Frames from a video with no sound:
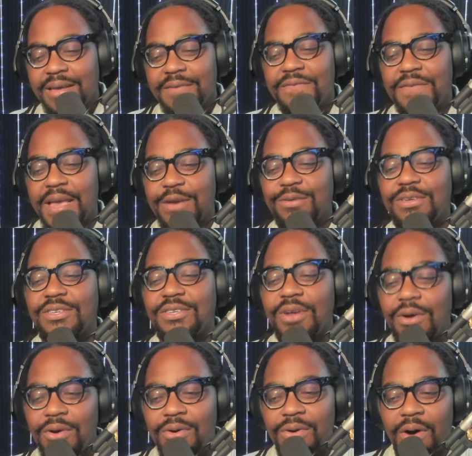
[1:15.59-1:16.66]
Vanquish
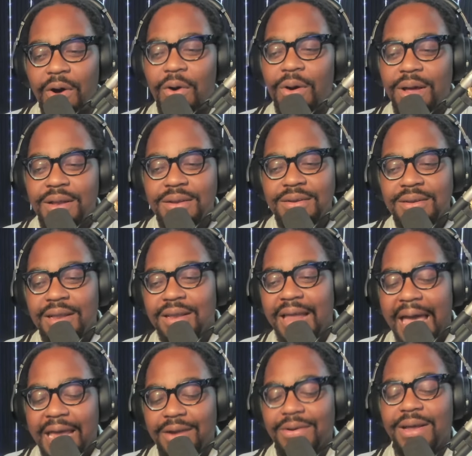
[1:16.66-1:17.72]
Soul on the
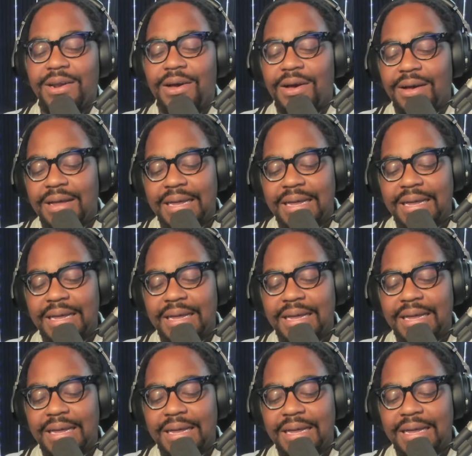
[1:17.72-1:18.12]
ladder at all.